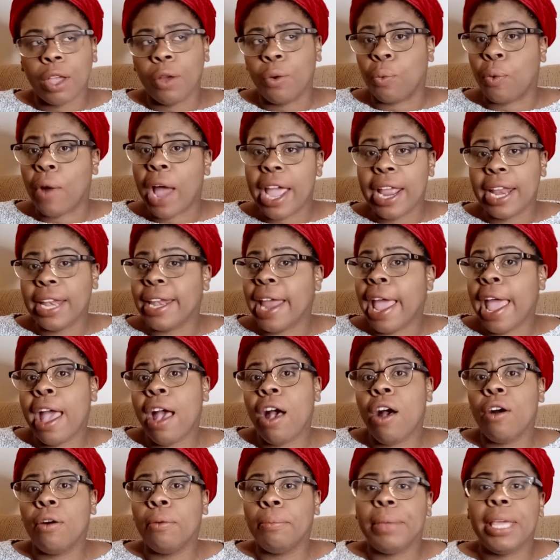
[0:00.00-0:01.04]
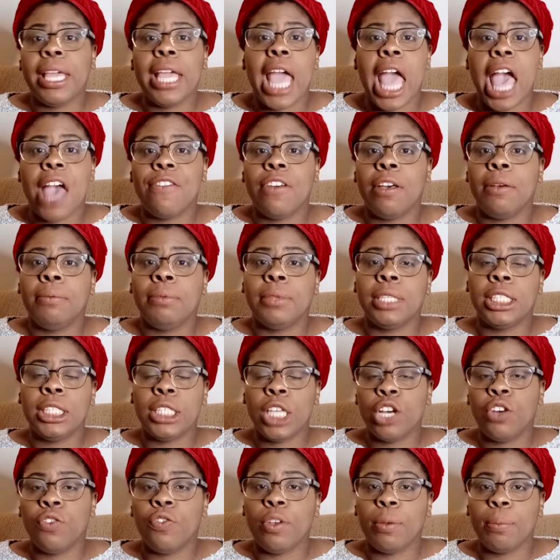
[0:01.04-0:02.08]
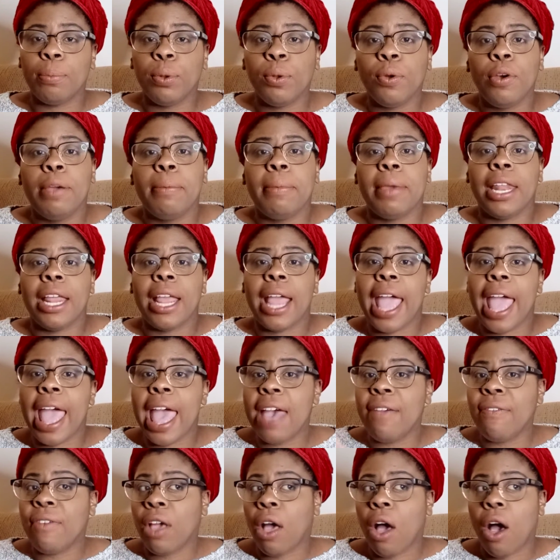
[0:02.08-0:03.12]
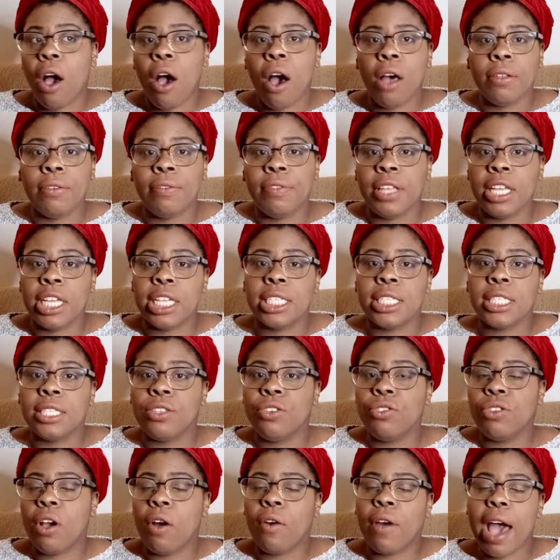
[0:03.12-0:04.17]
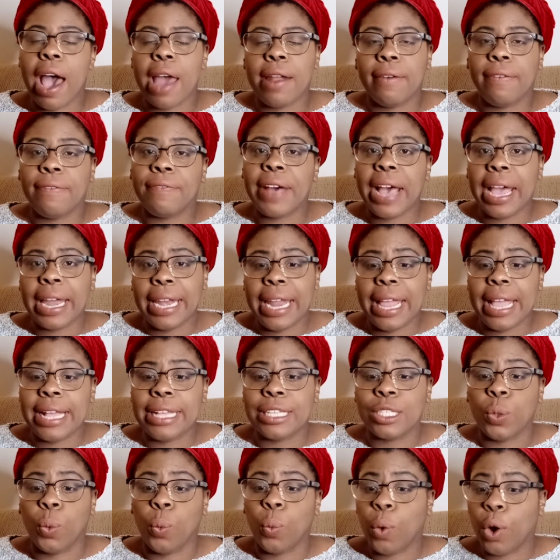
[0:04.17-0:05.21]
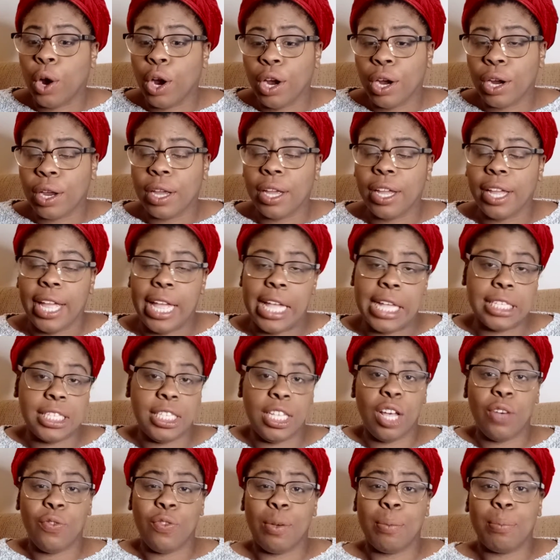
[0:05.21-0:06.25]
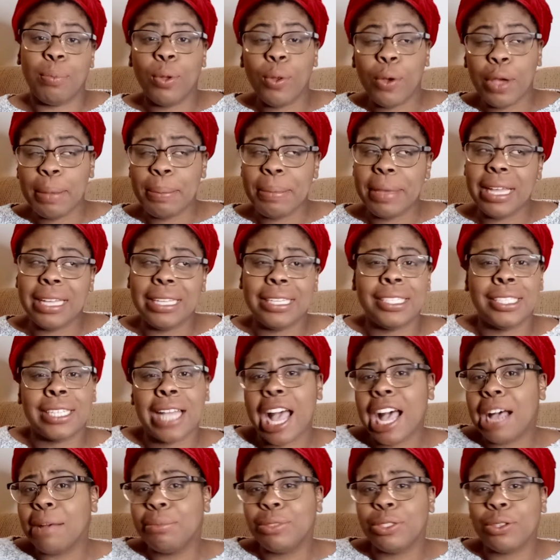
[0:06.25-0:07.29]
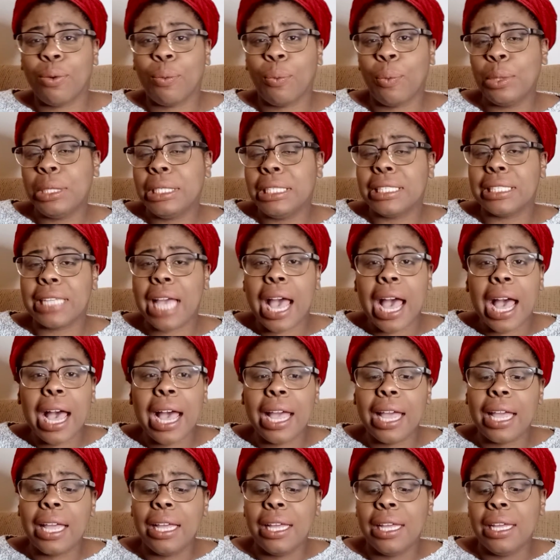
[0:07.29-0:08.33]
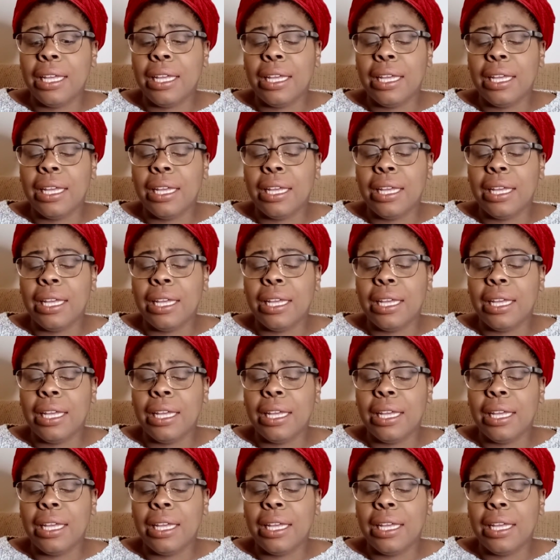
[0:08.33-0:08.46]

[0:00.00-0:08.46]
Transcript: right now, me having self-employment and having all of this, kind of finance work in self-employment, jobs are really not